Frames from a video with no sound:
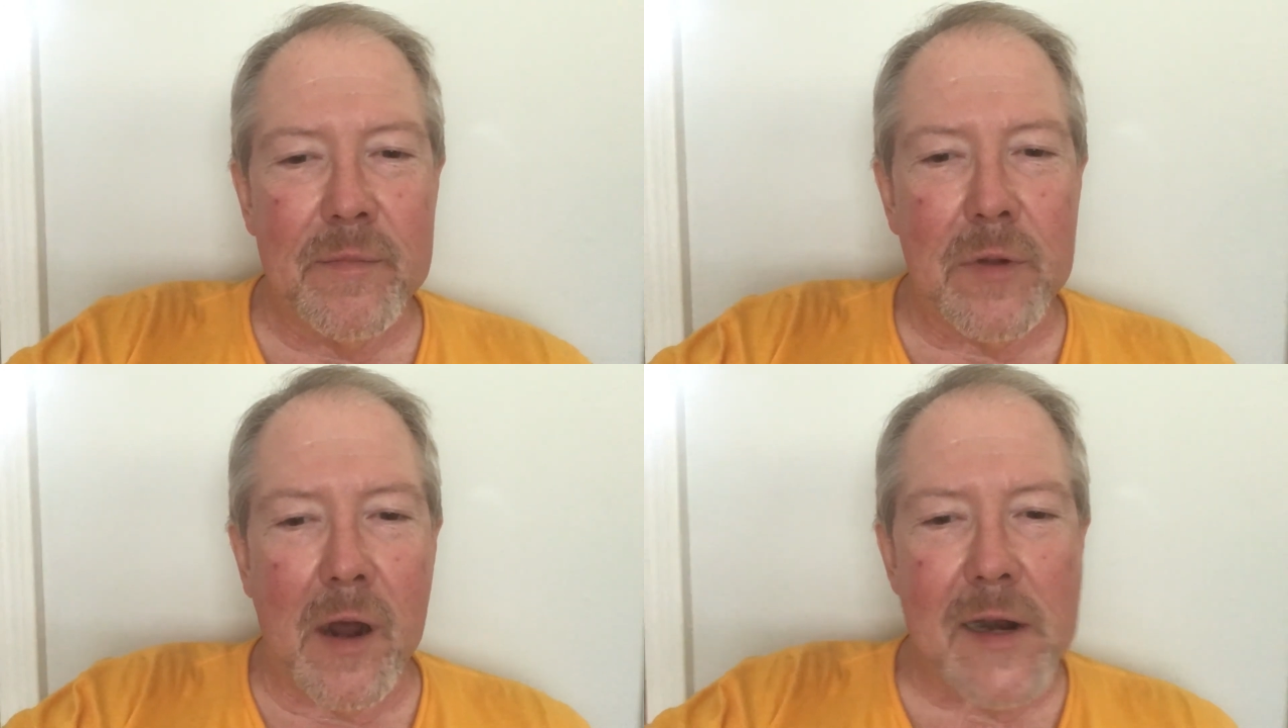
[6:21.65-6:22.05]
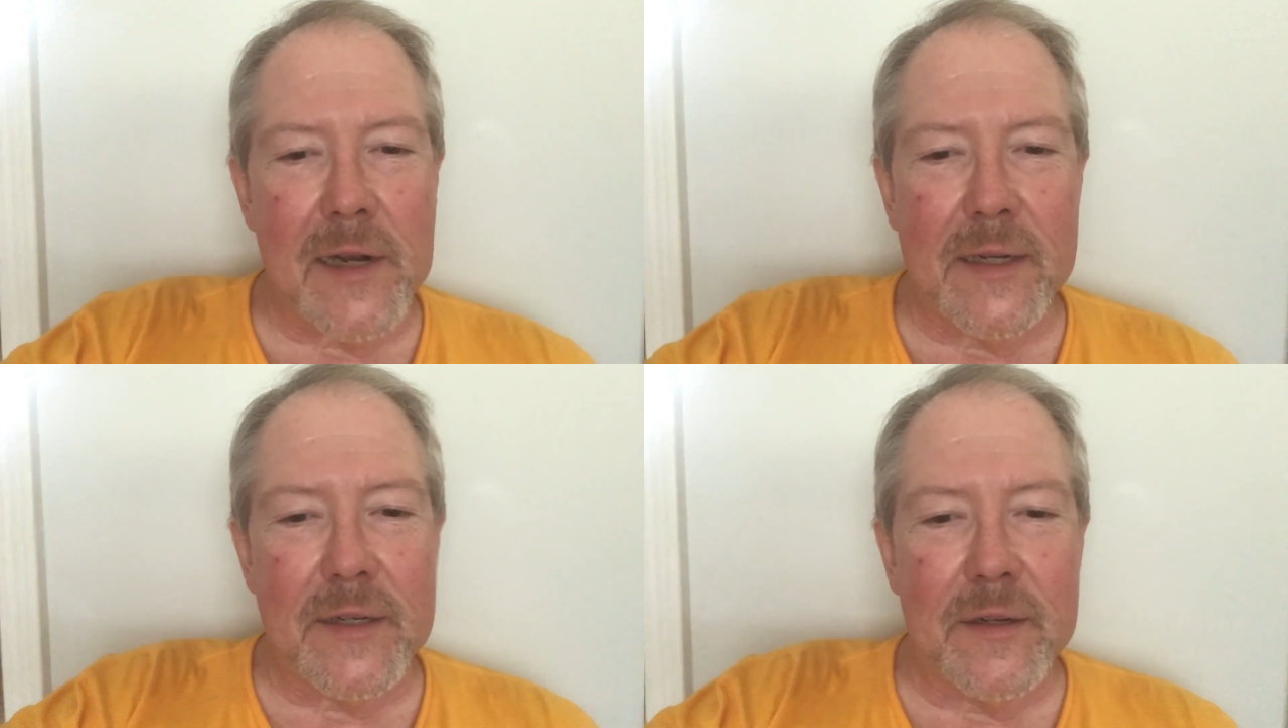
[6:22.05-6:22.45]

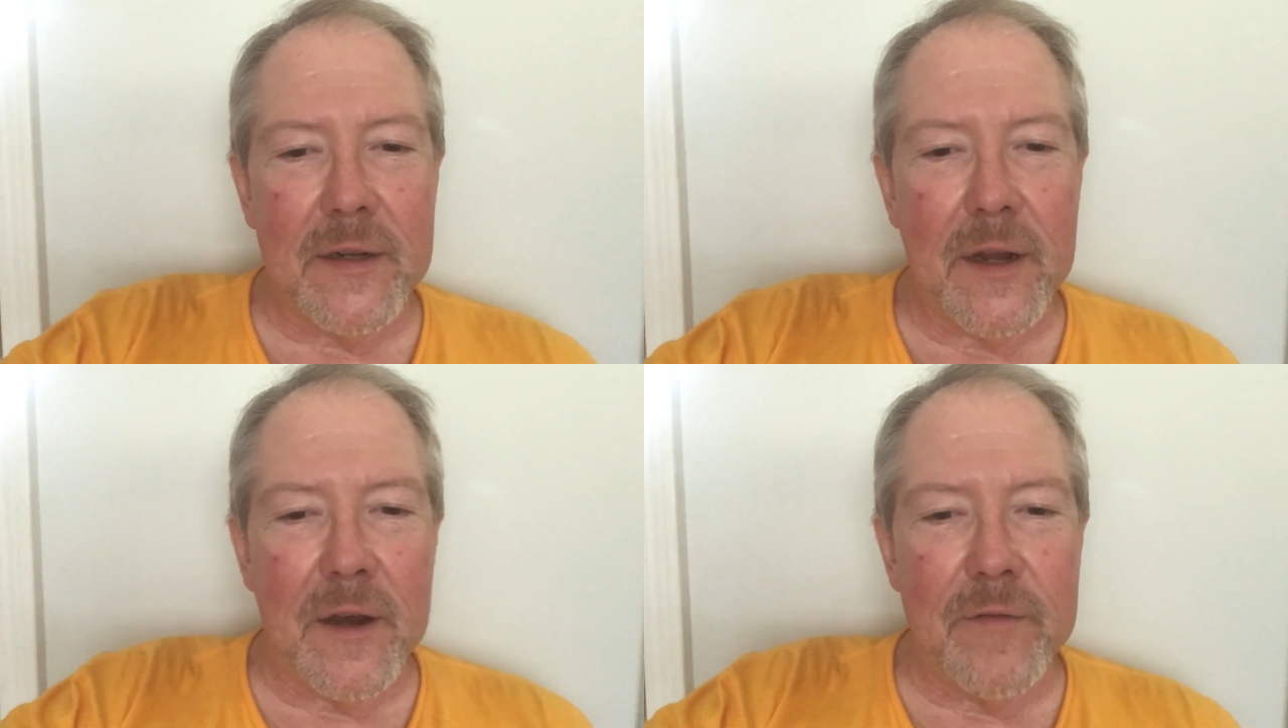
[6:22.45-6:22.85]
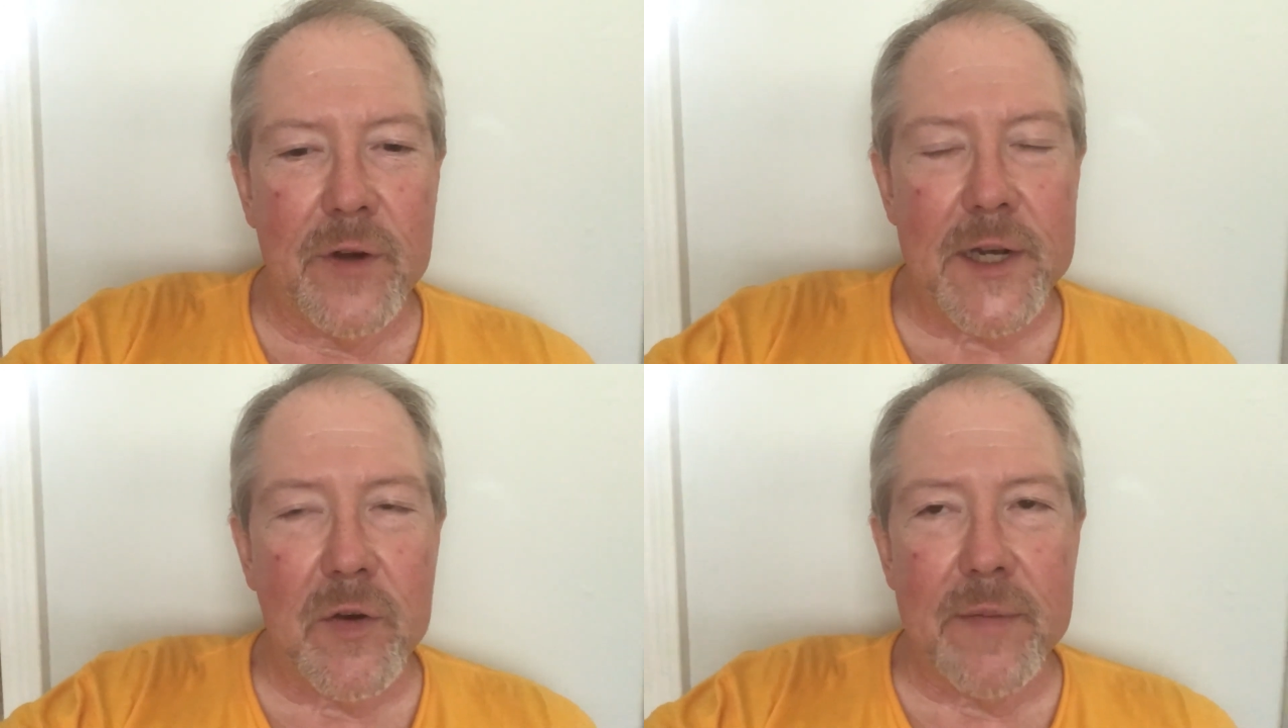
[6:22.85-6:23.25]
project of
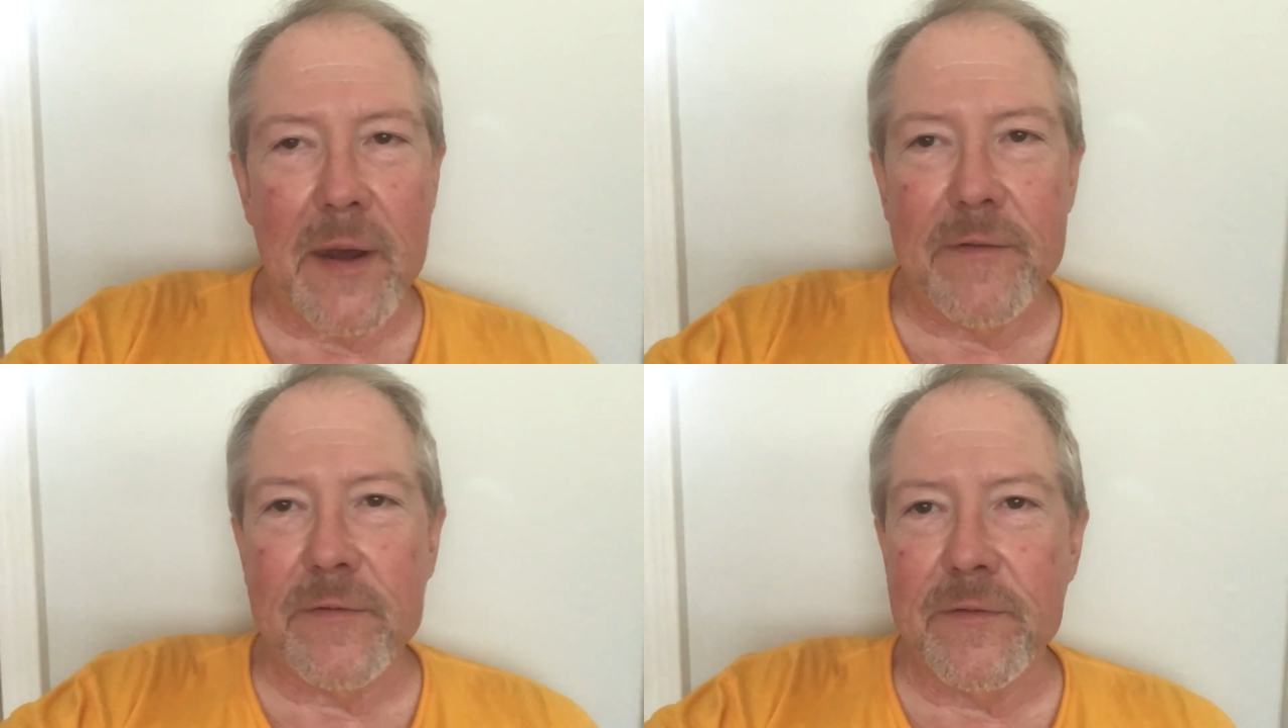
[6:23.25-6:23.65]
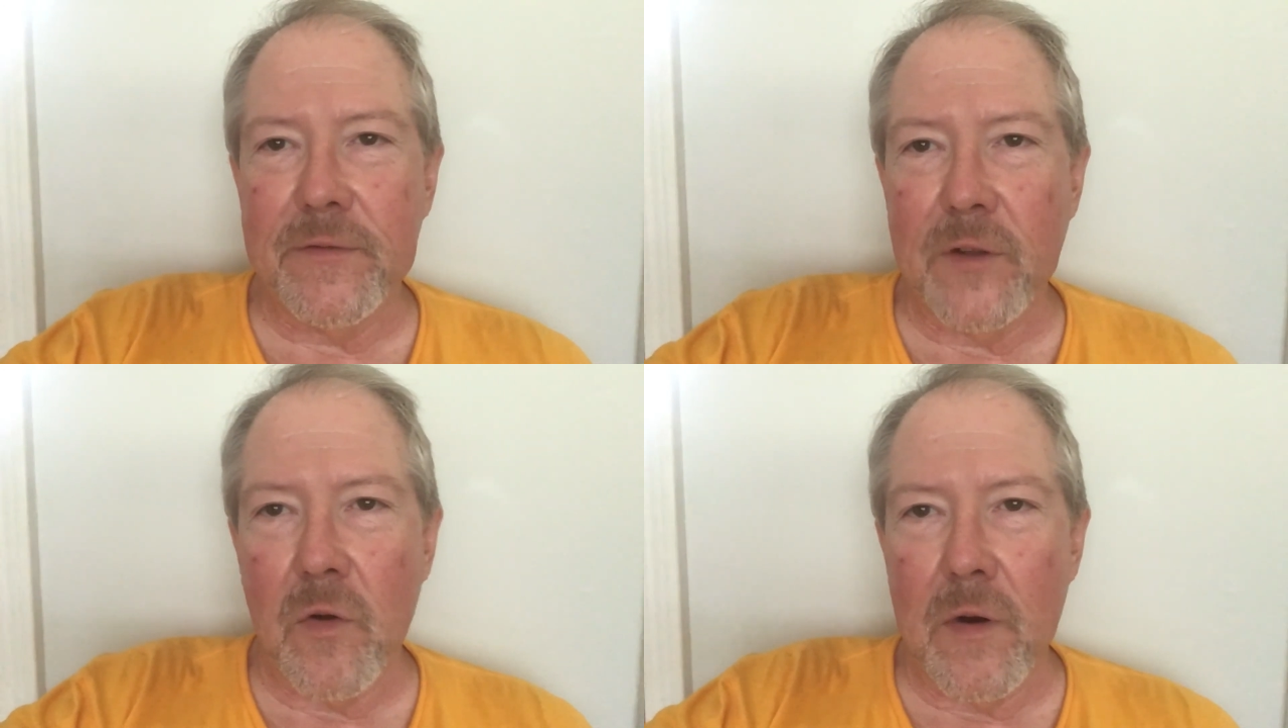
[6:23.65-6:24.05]
redoing my
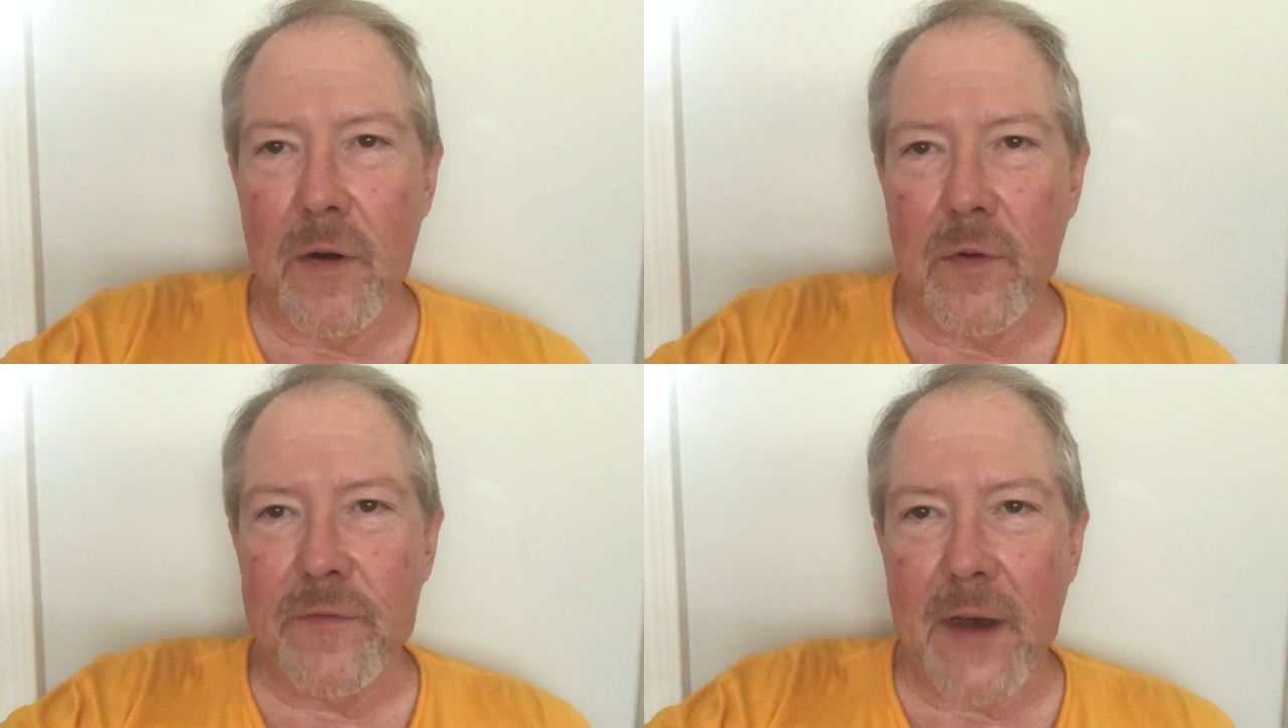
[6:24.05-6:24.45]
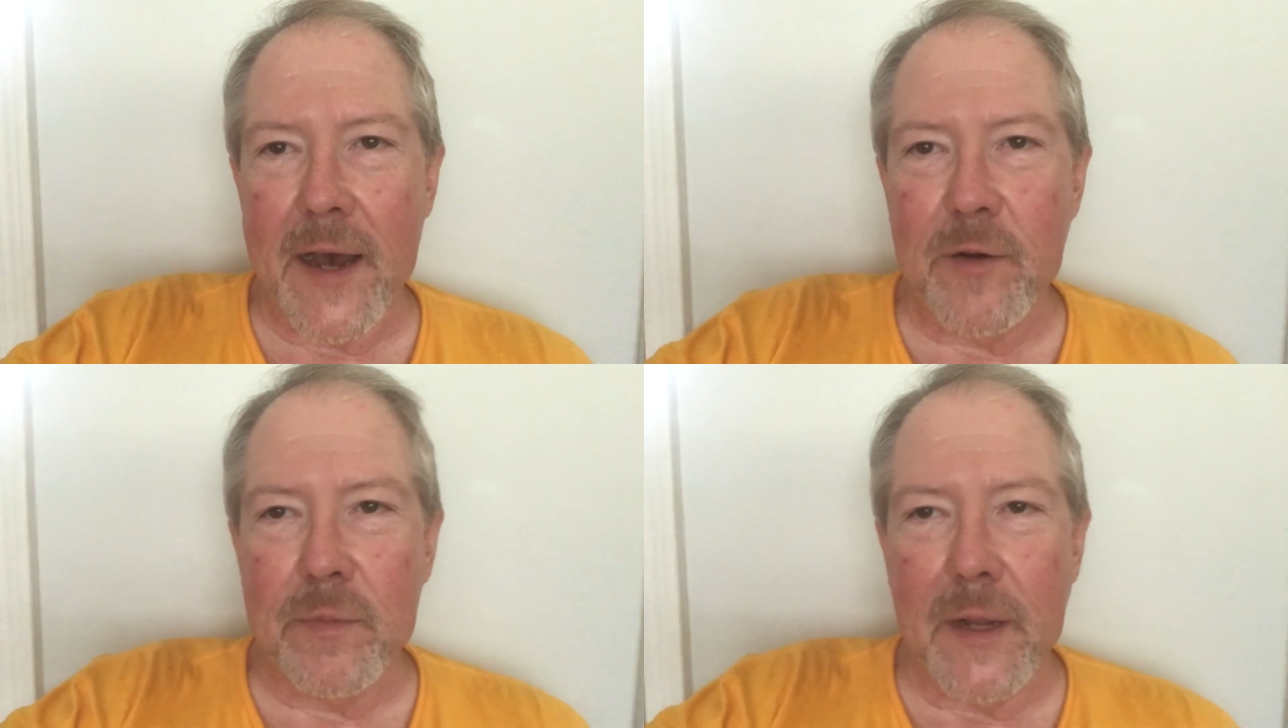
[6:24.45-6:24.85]
floor with
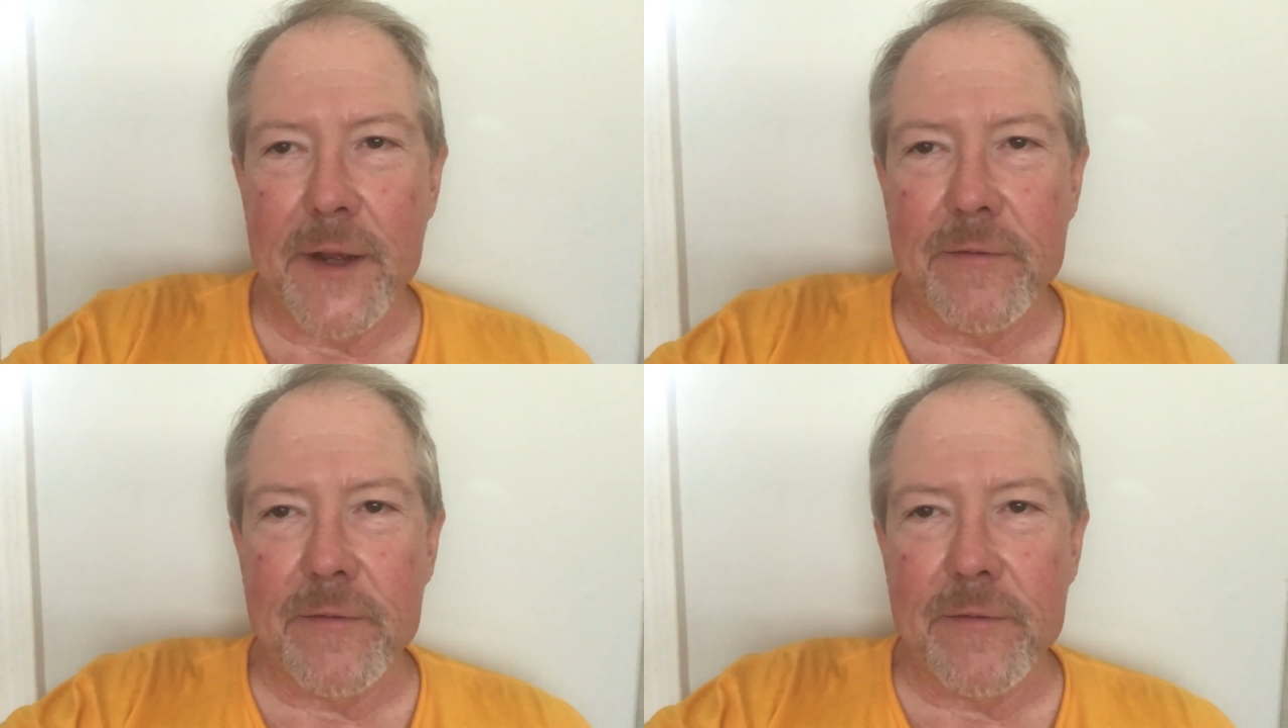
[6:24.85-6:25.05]
vinyl plank